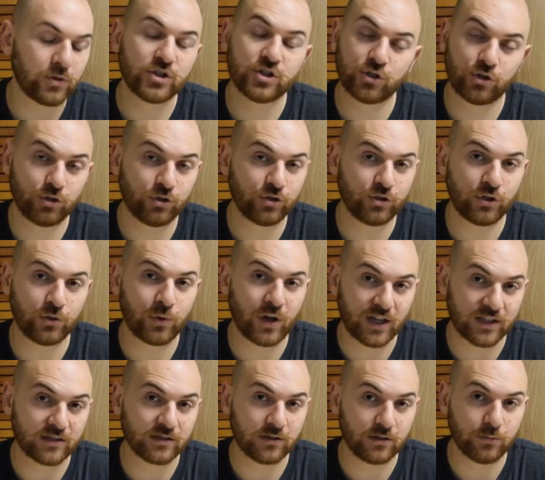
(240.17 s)
is usually why
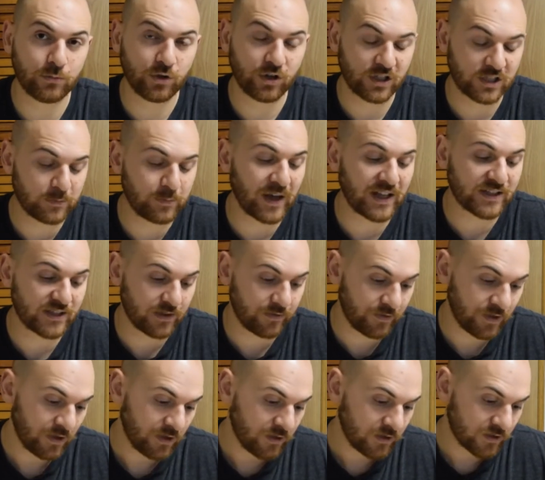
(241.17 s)
it's a little more expensive.
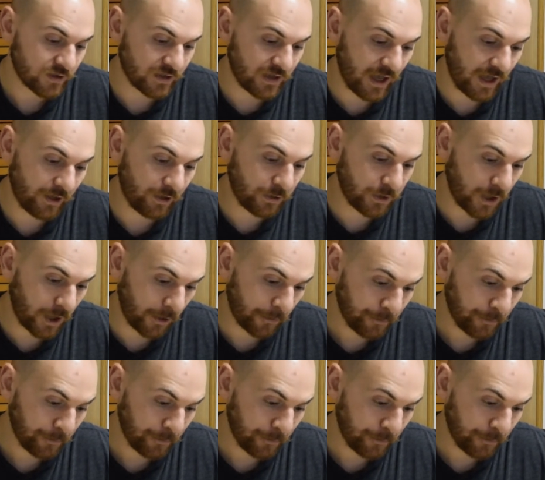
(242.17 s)
So now you know.